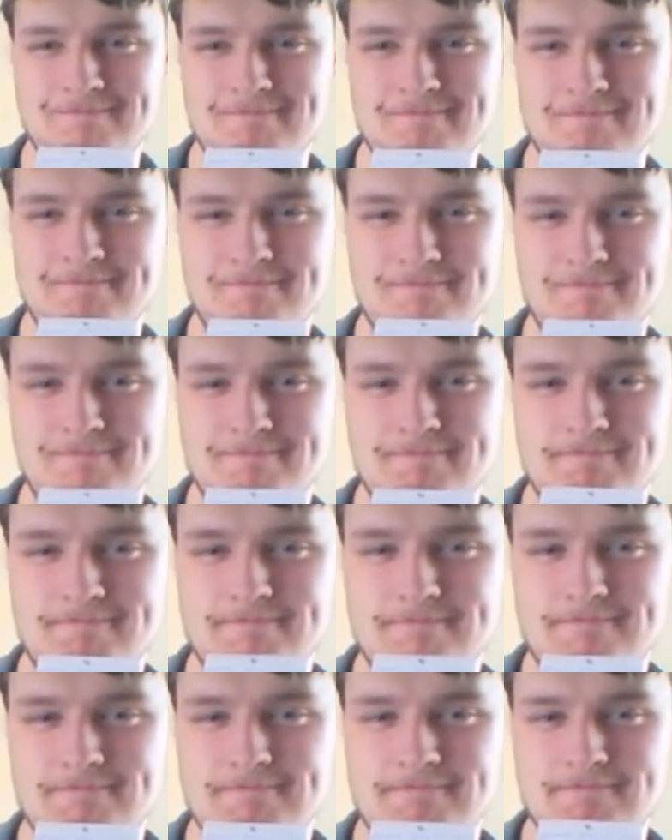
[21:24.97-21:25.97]
Well, Mom and I have
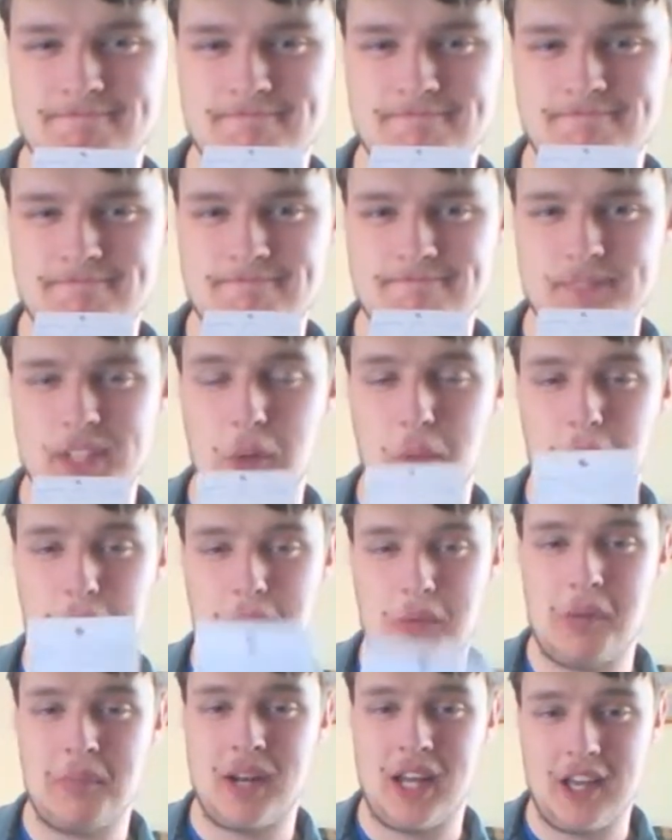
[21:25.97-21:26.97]
been on a Newhart
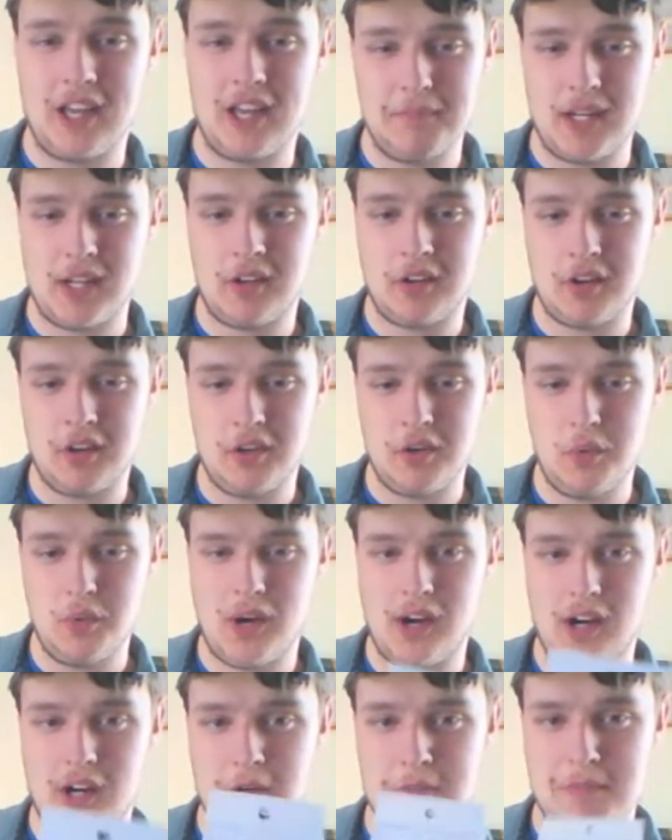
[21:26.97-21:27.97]
binge lately.
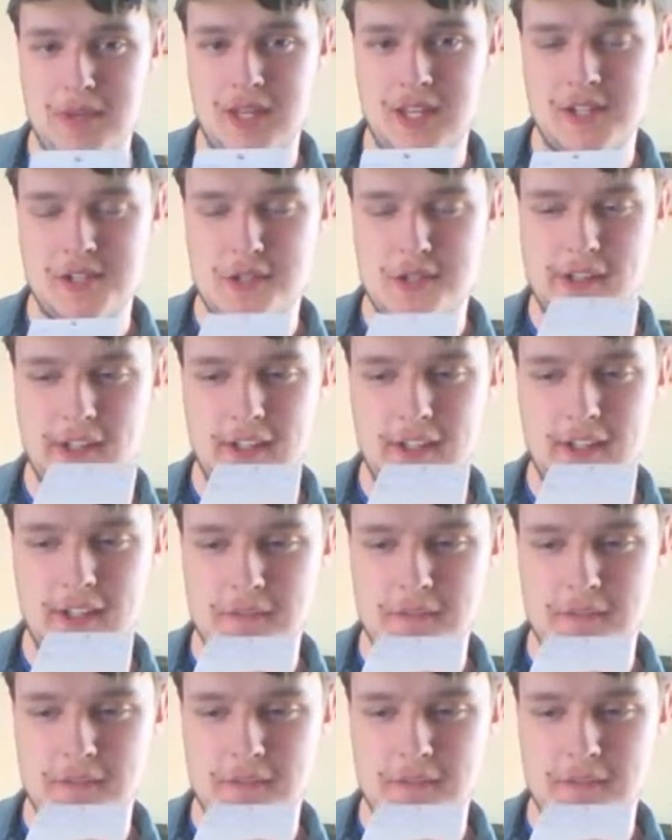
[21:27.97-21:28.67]
That's been awesome.